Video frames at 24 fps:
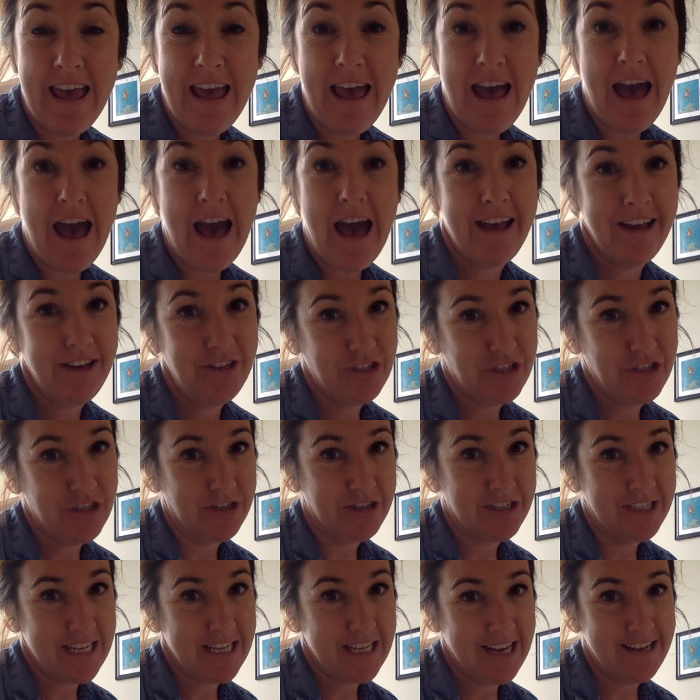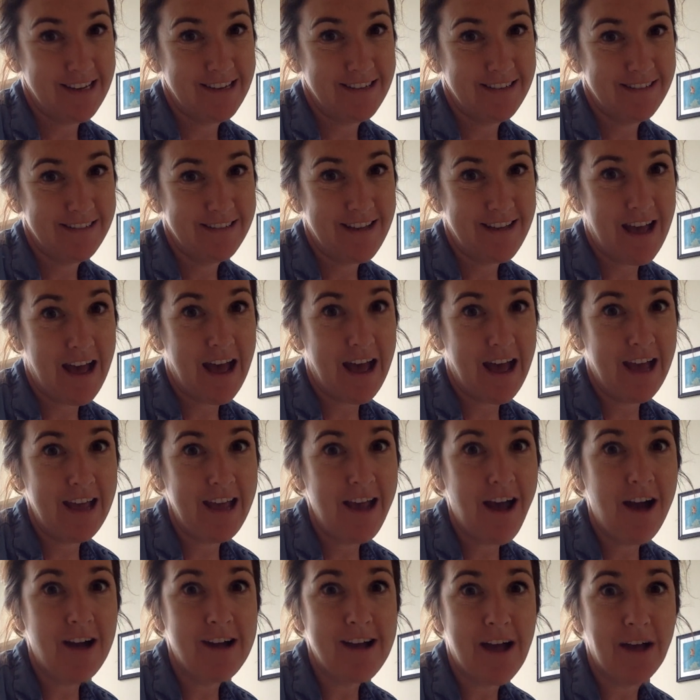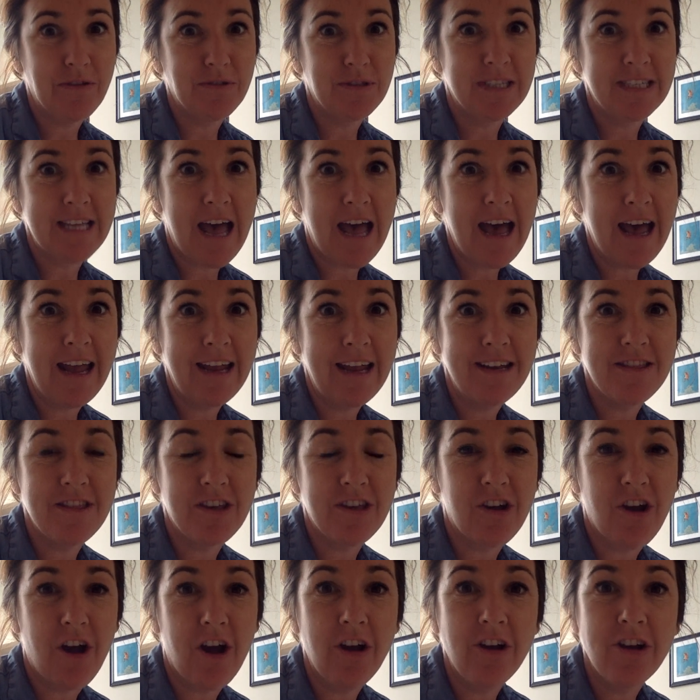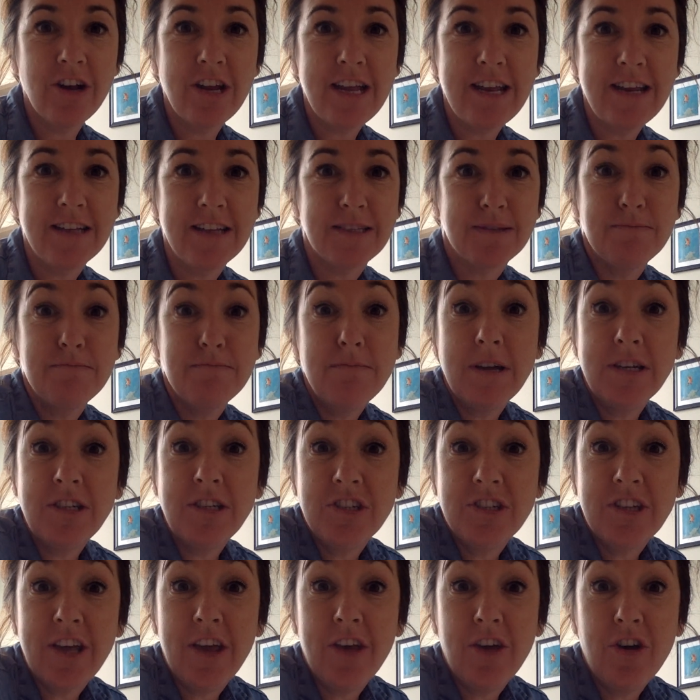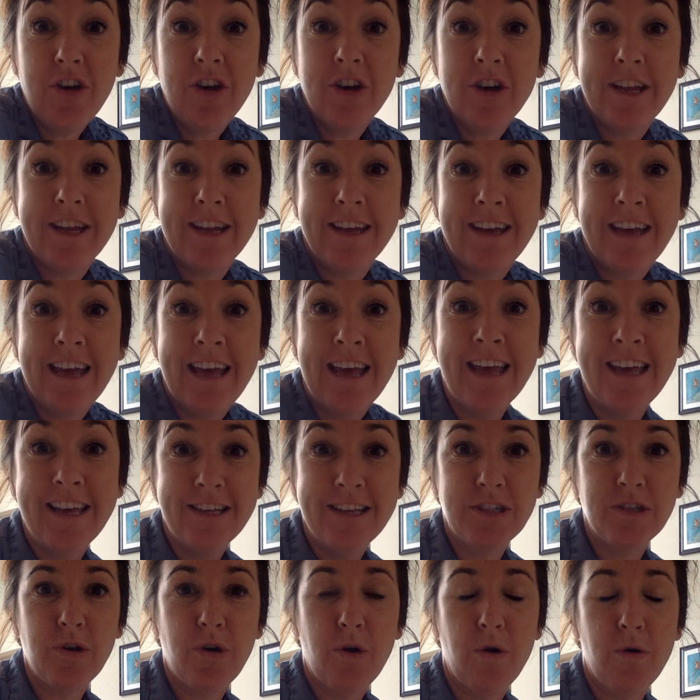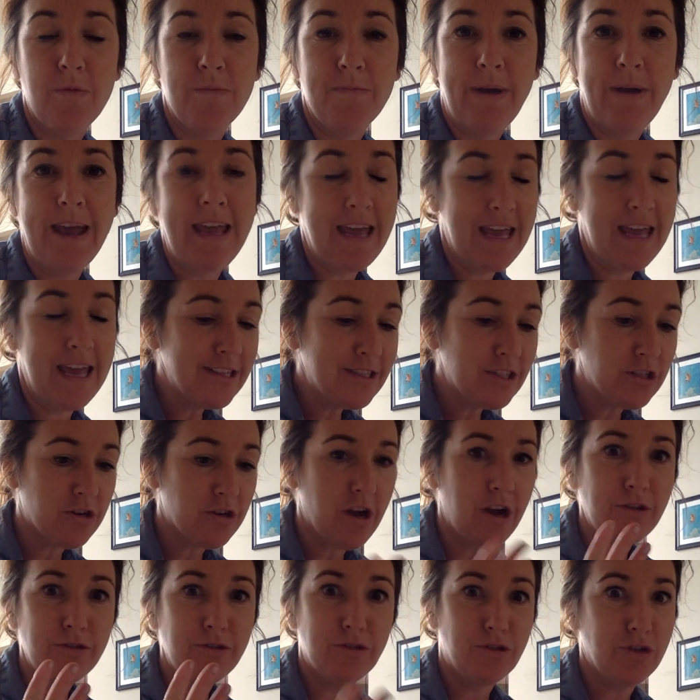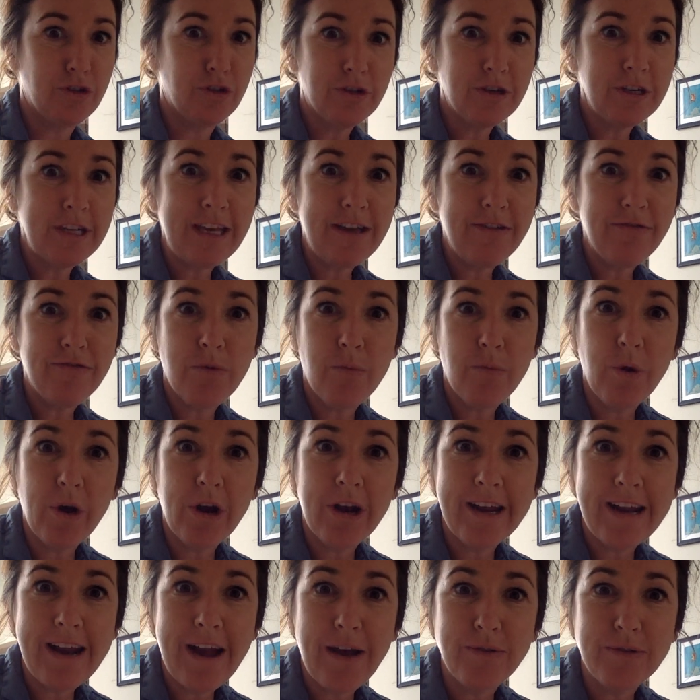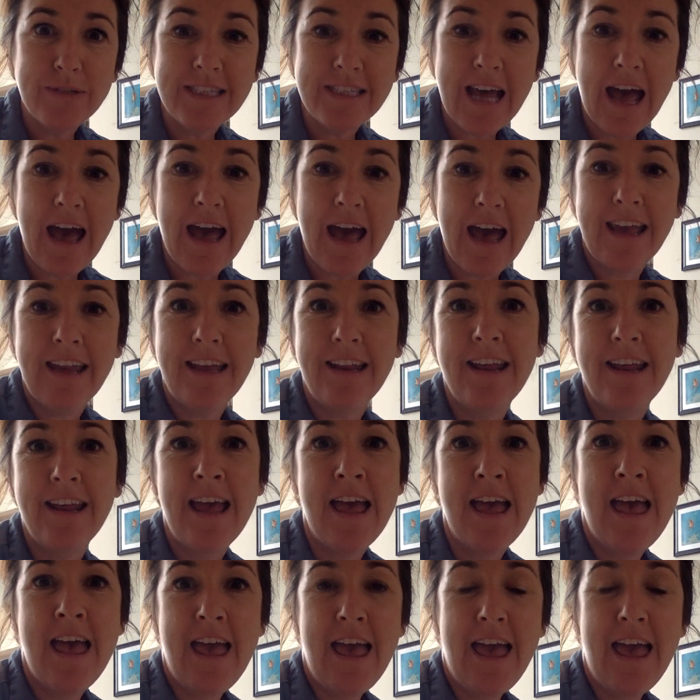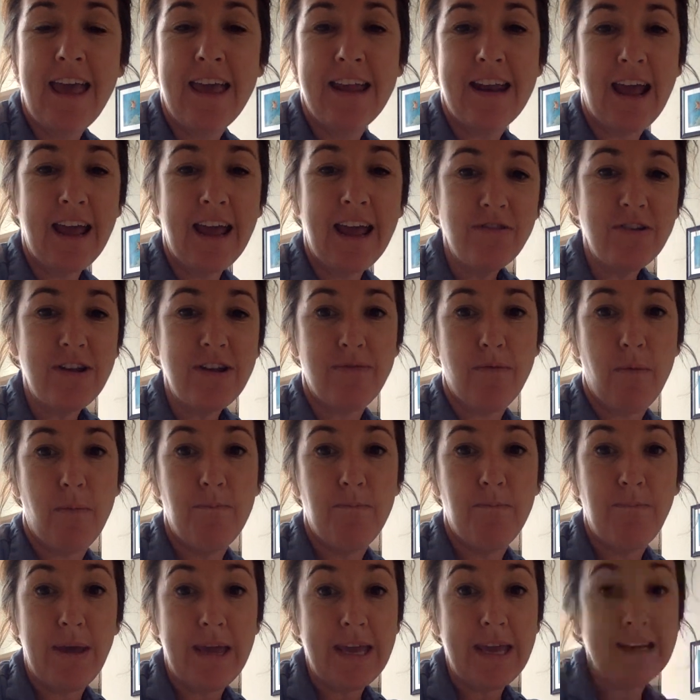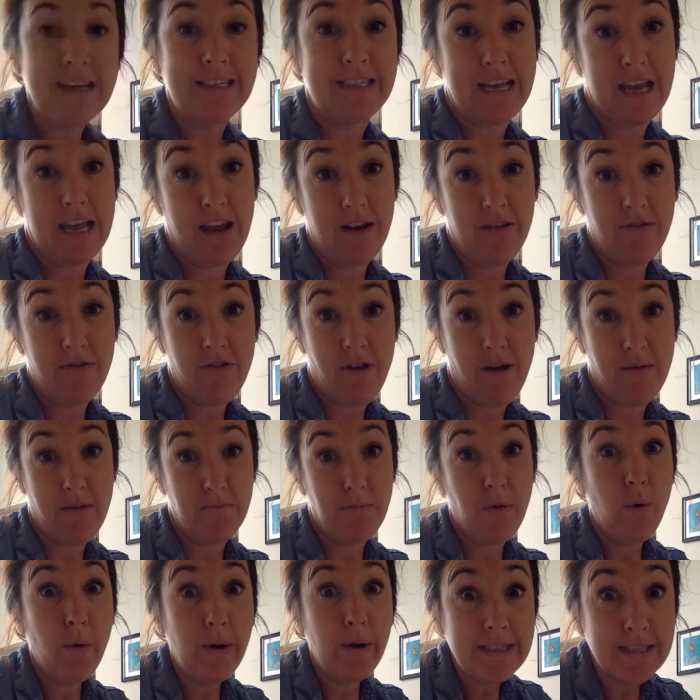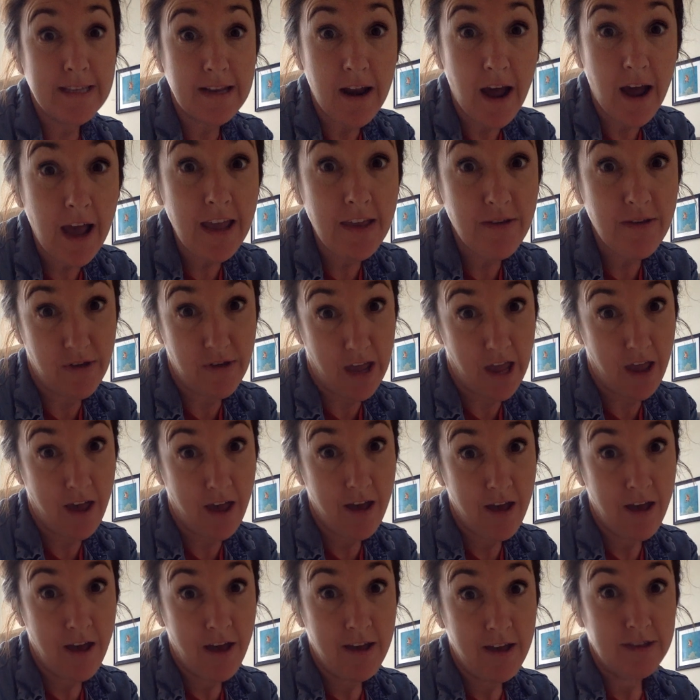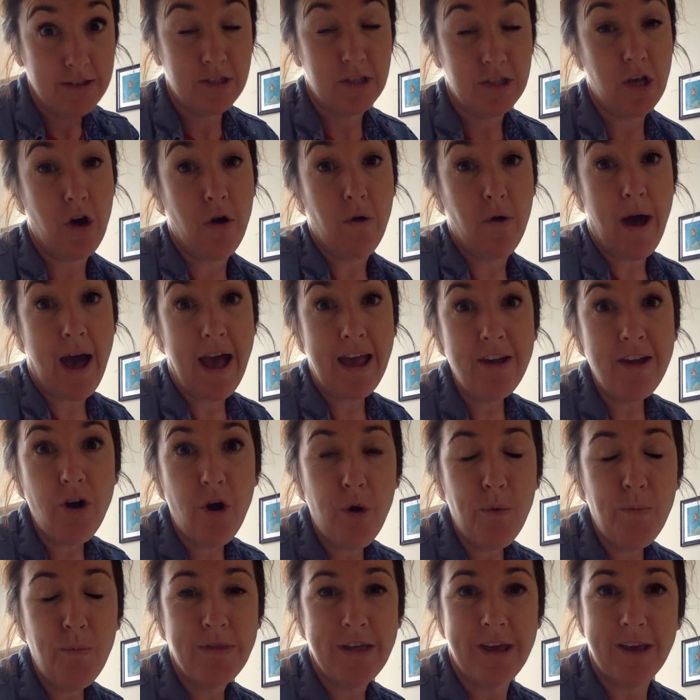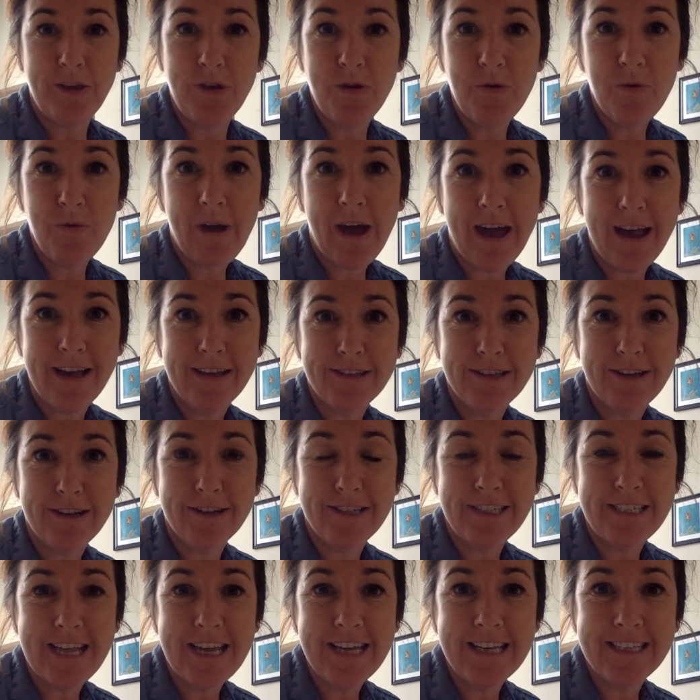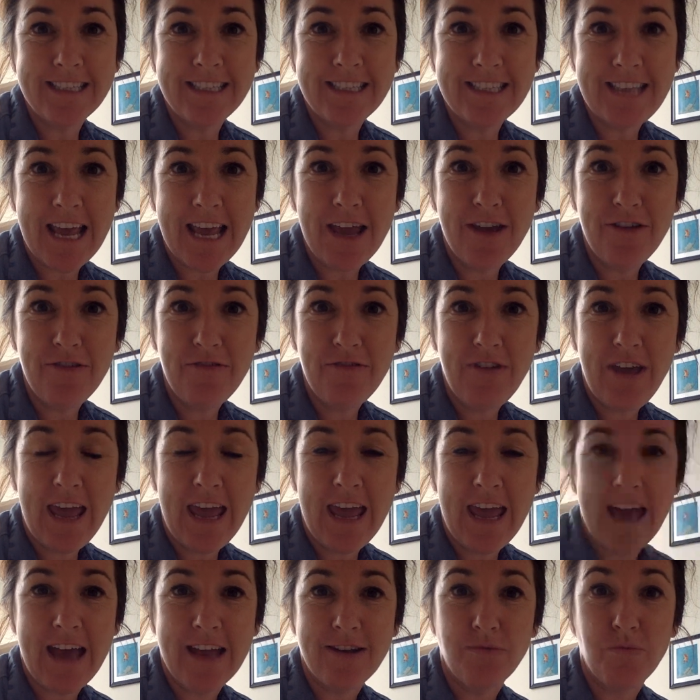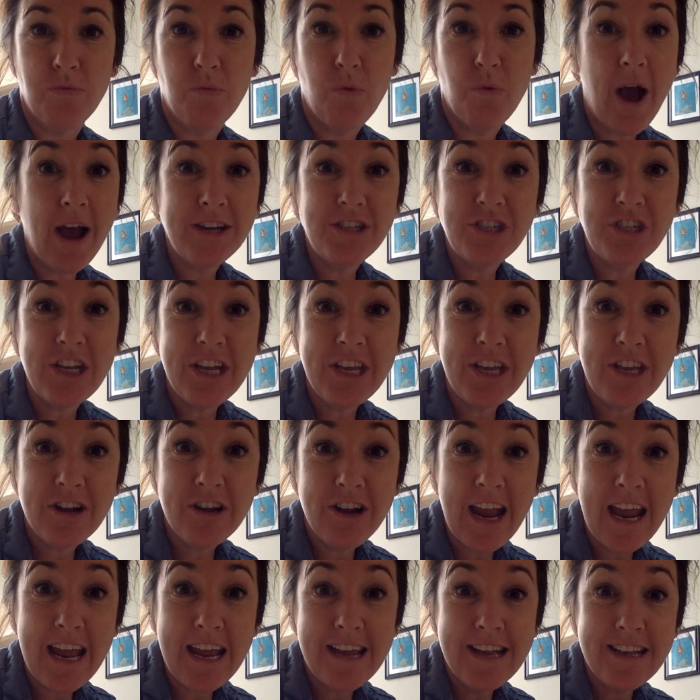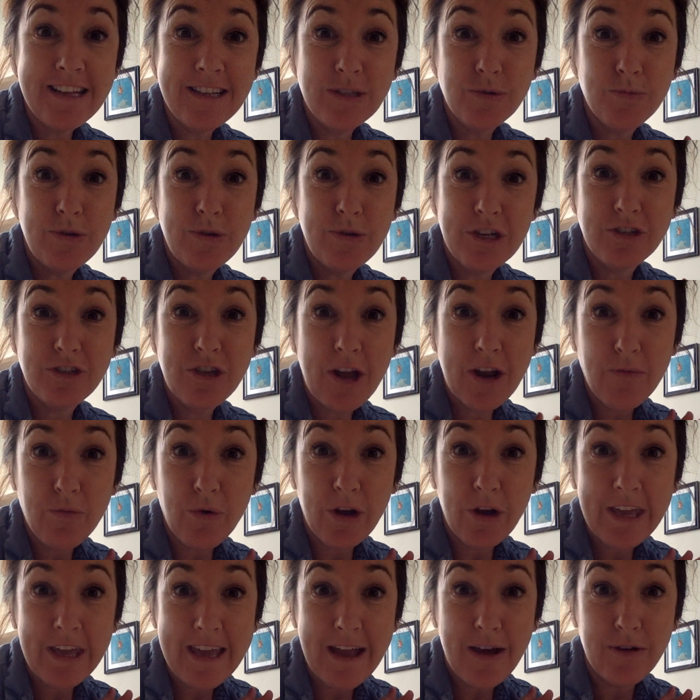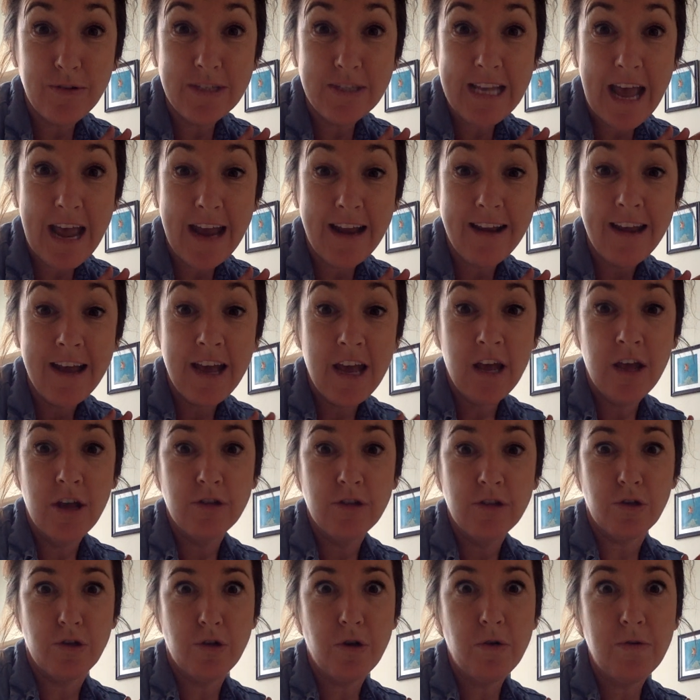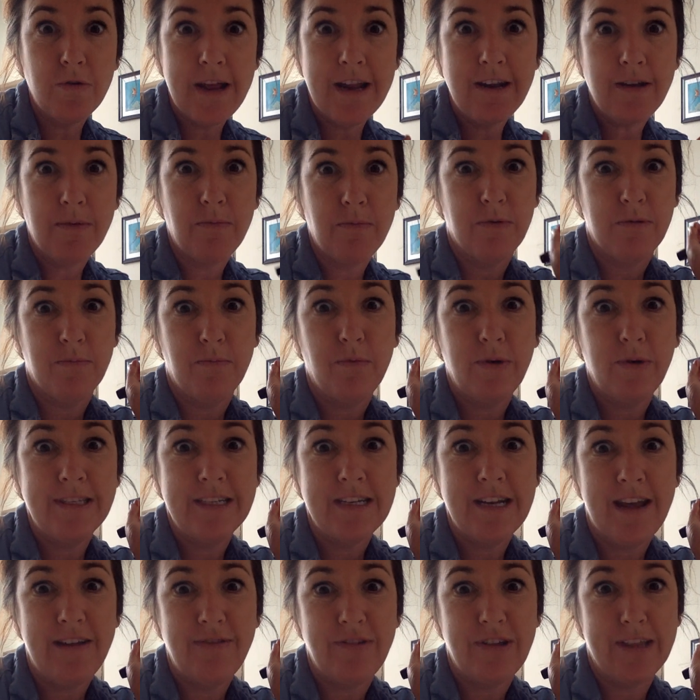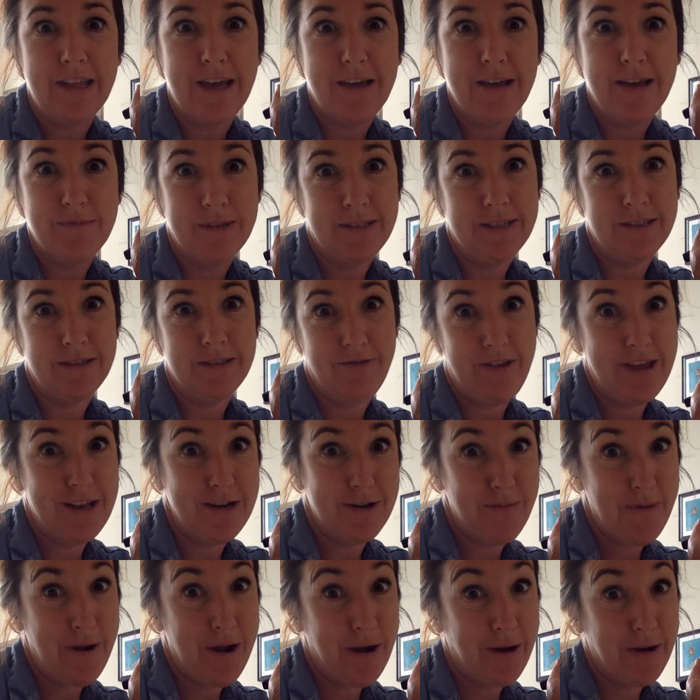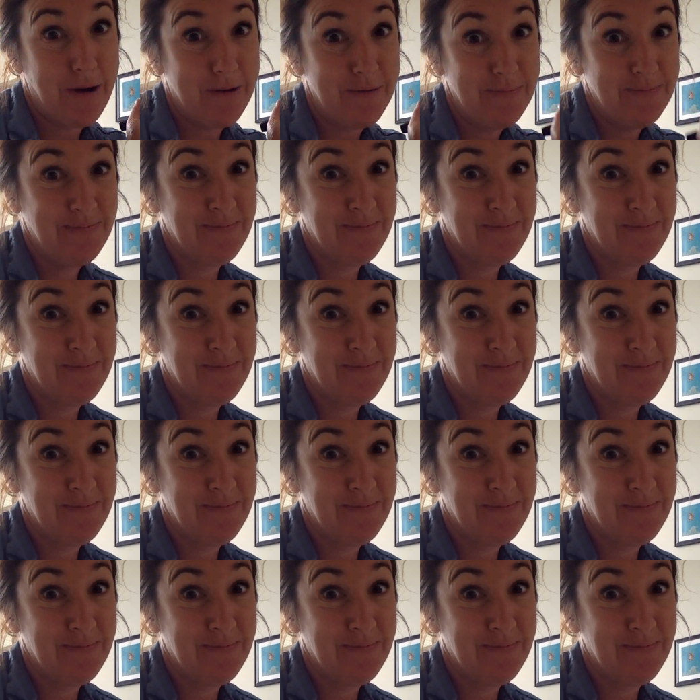I sure did. I hung outside in the garden as much as I could. So my hands are all dirty from working outside, and I even have a band aid from poison ivy. So I hope that you guys are staying safe and washing your hands when you're done working outside so you don't end up with poison ivy like Mrs. Vandemark.